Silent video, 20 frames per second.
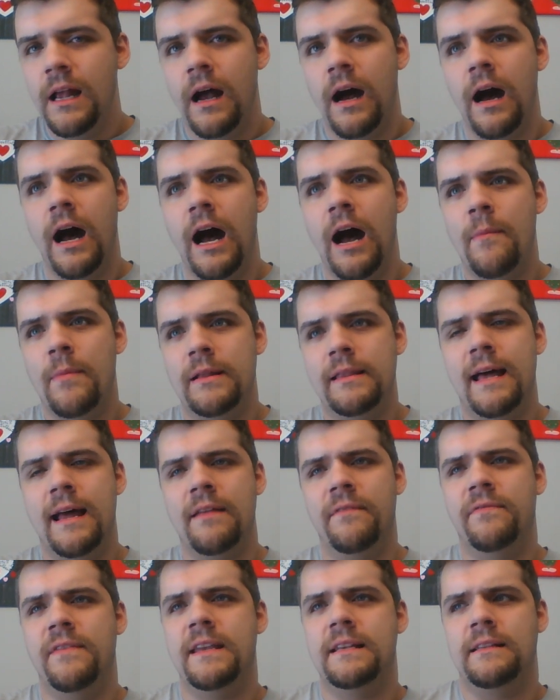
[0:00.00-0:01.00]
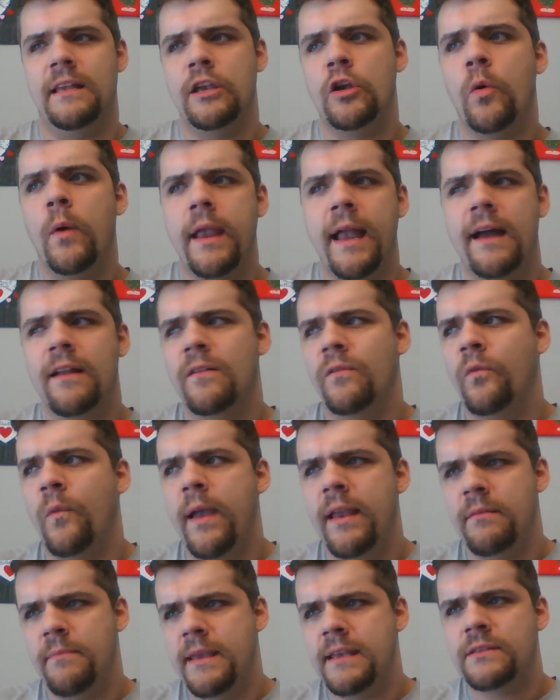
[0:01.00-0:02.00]
A lot of things like going out of way
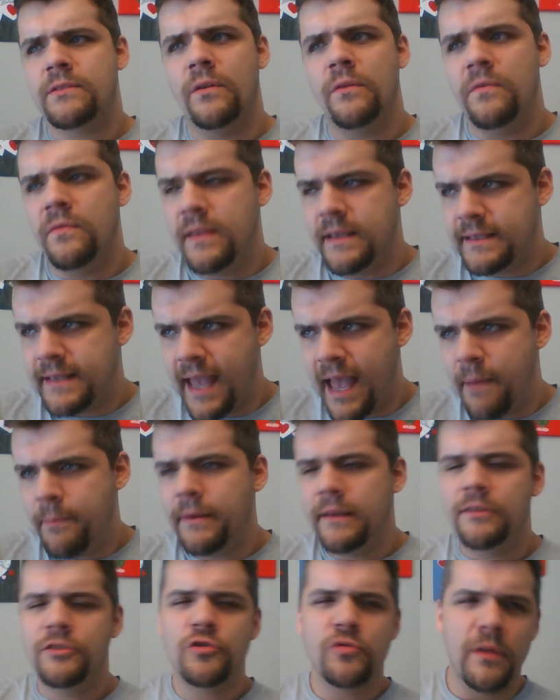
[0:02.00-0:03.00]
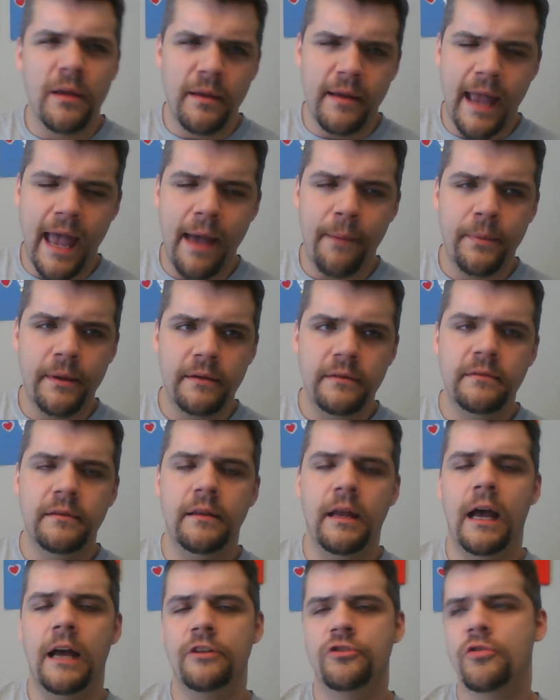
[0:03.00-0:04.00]
to make certain things happen,
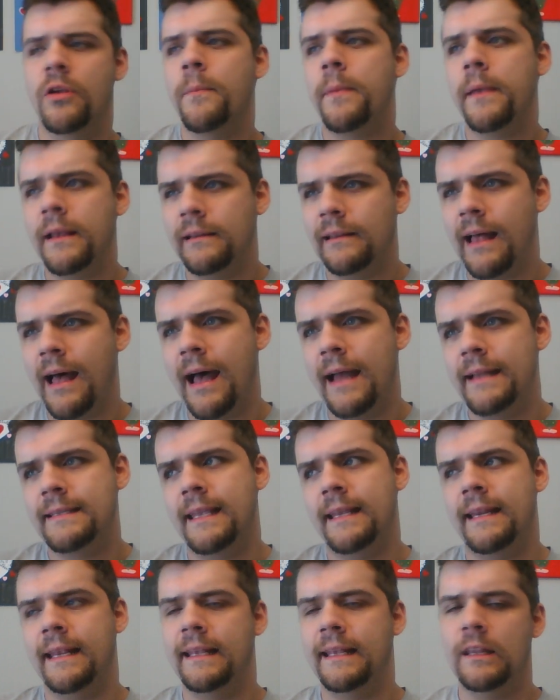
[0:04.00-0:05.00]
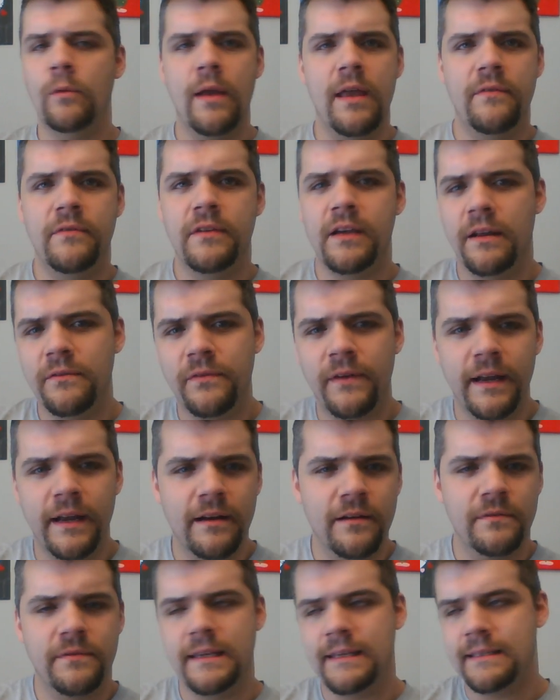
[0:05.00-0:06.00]
tripping a lot, getting in the way of
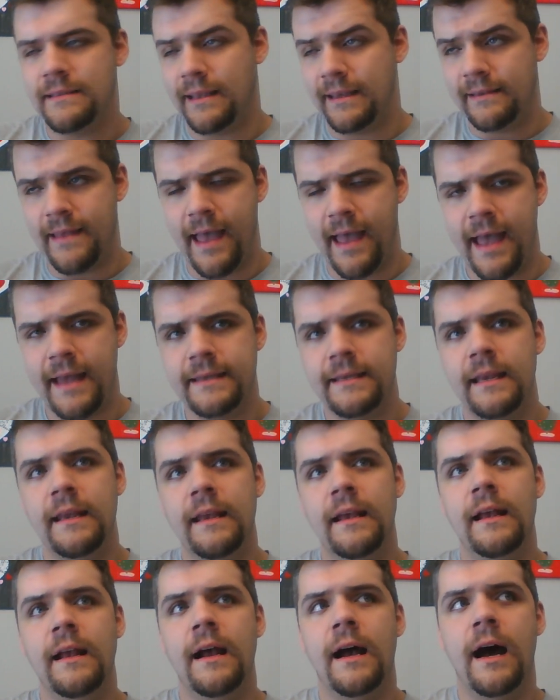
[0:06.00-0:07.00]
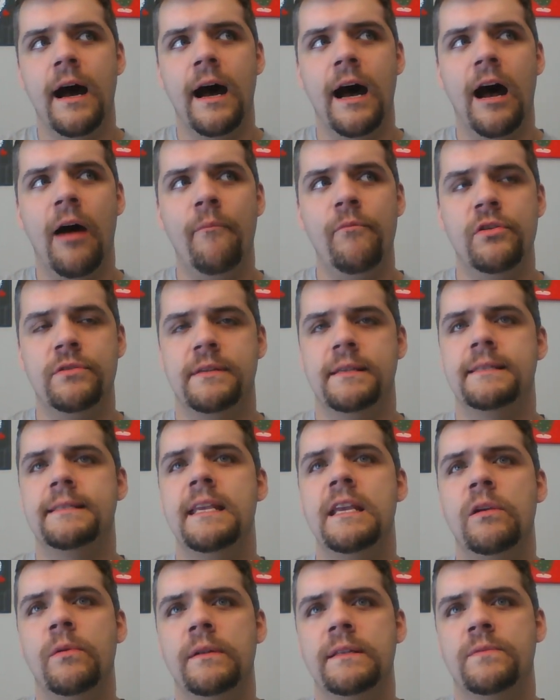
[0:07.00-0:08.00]
gunfire, things like that. There's a
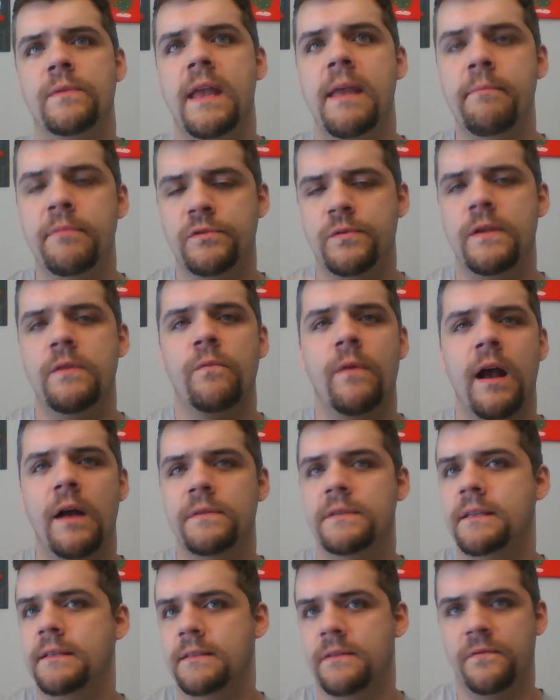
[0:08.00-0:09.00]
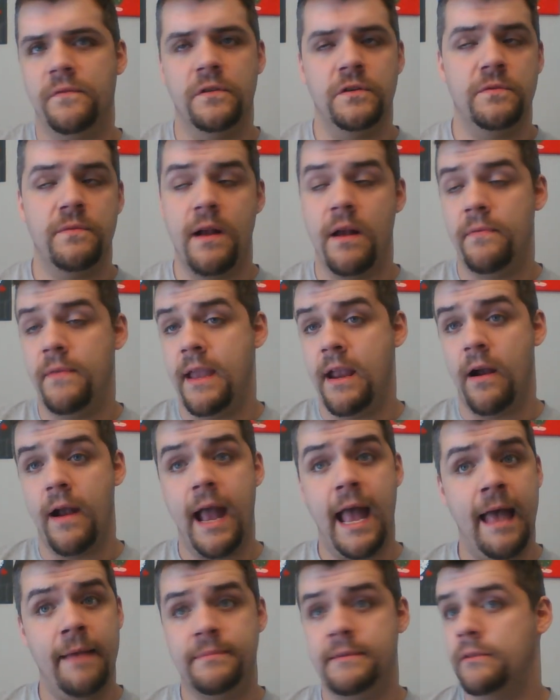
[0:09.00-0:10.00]
sequence in between rounds because the first round they are
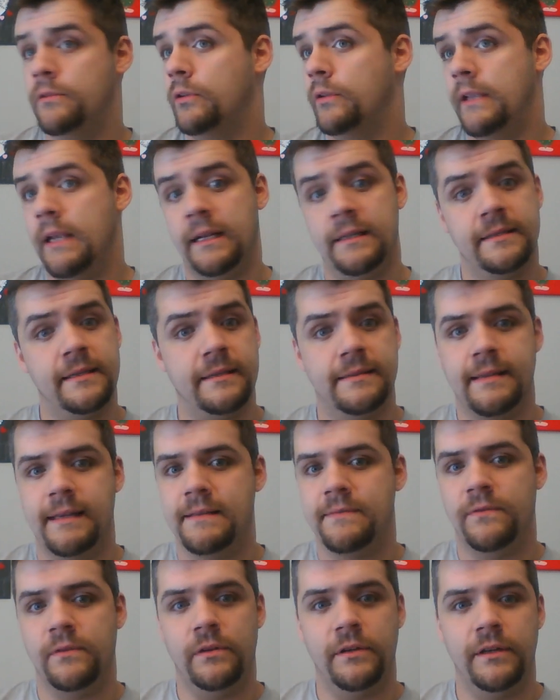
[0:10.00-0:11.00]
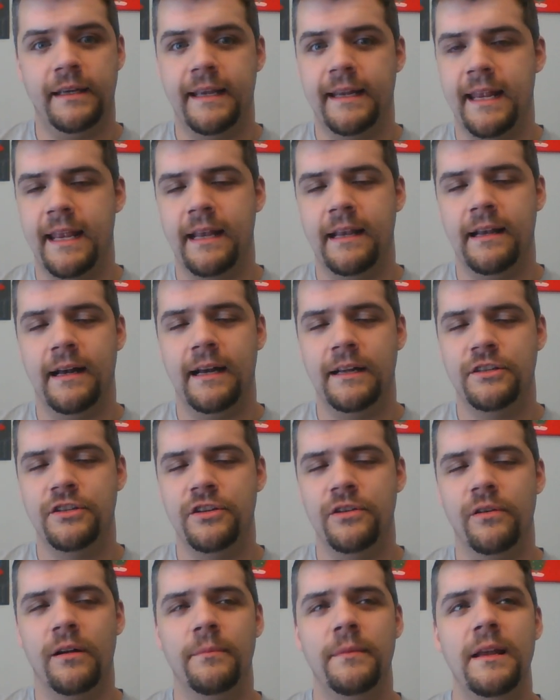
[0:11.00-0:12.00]
absolutely unsuccessful in getting
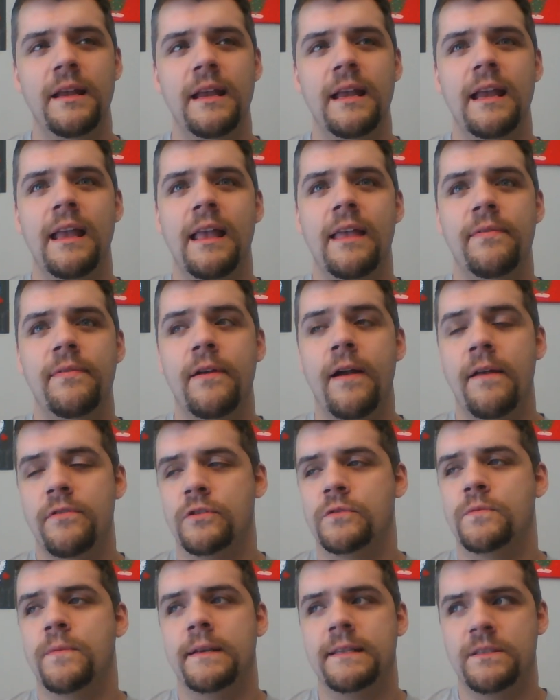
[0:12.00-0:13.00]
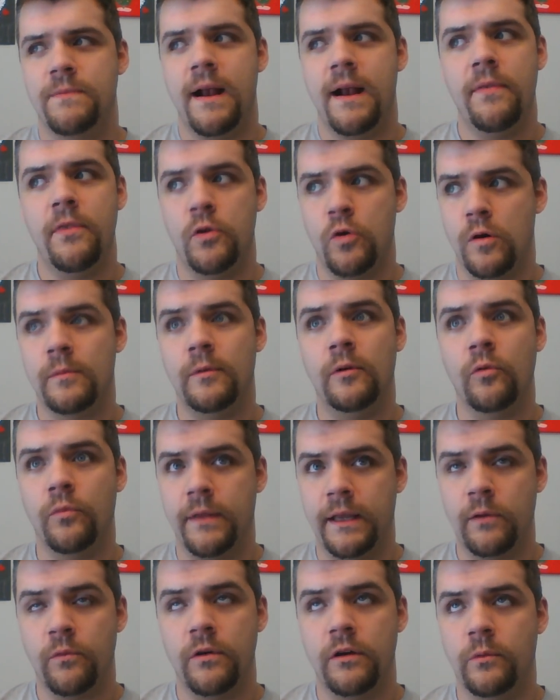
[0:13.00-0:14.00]
Chiram. They're at this restaurant in the normal,
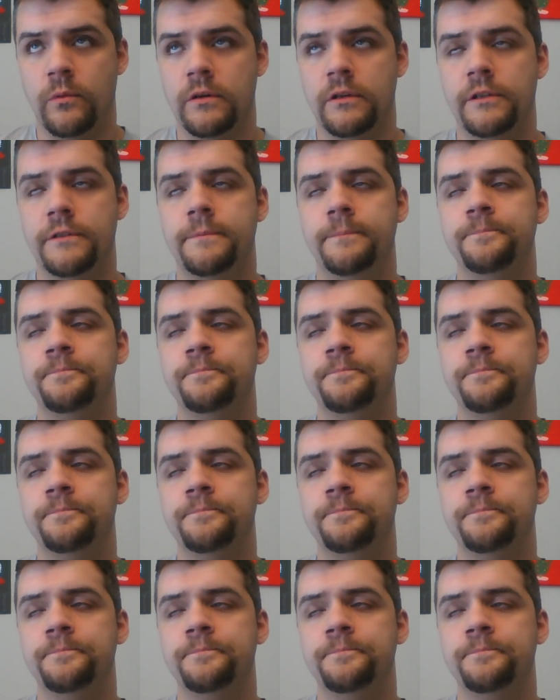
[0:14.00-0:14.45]
like, real world.